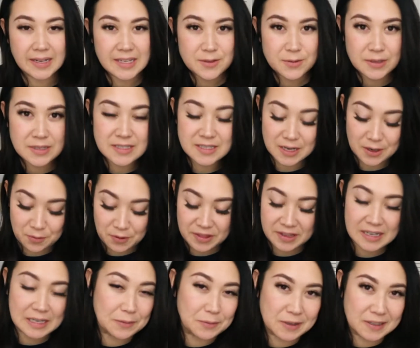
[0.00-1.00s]
I guess we can start with
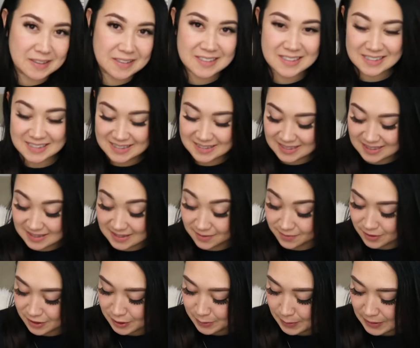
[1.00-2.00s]
Goodwill since that's the
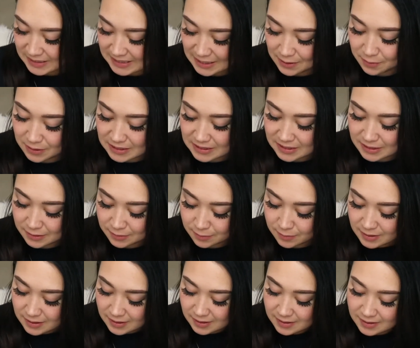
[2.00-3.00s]
first place I went
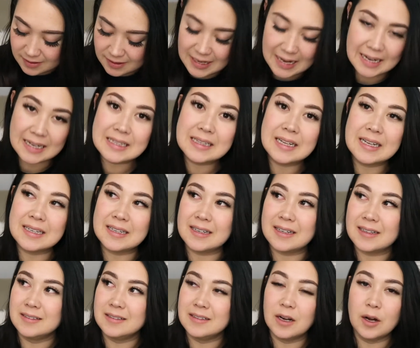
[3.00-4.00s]
to. They had like
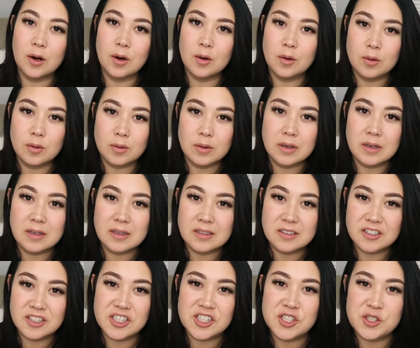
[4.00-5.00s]
no
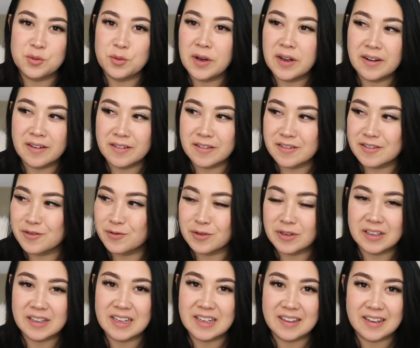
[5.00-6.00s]
sweaters
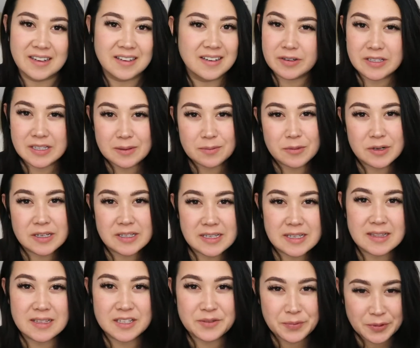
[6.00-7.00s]
really like for some
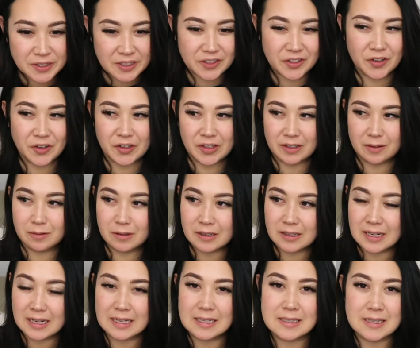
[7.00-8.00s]
reason this particular
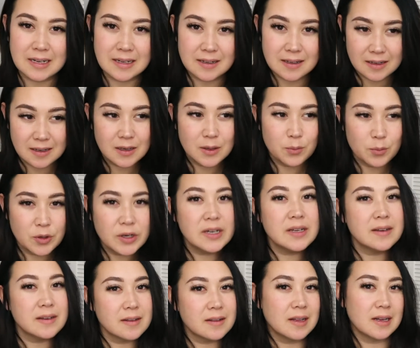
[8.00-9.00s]
Goodwill has like pretty
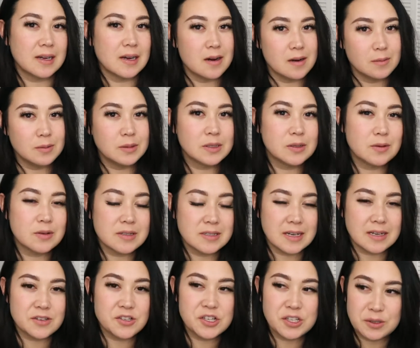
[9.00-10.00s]
good like home decor
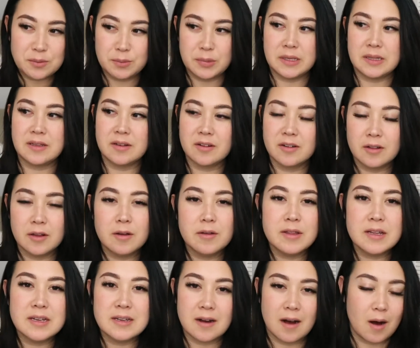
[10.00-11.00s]
section but their
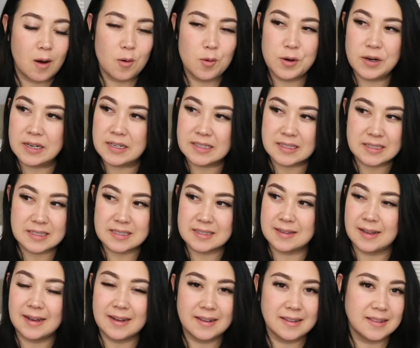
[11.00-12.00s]
clothing always is
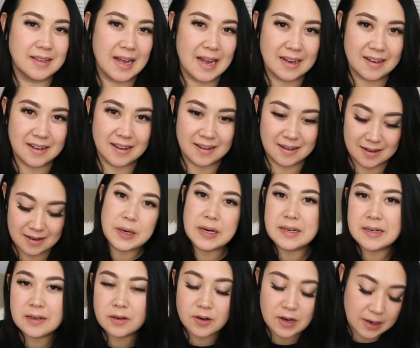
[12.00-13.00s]
like lacking but I
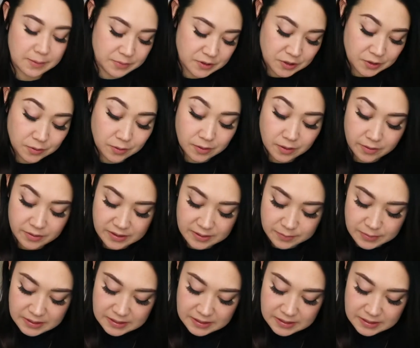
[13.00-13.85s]
did grab two clothing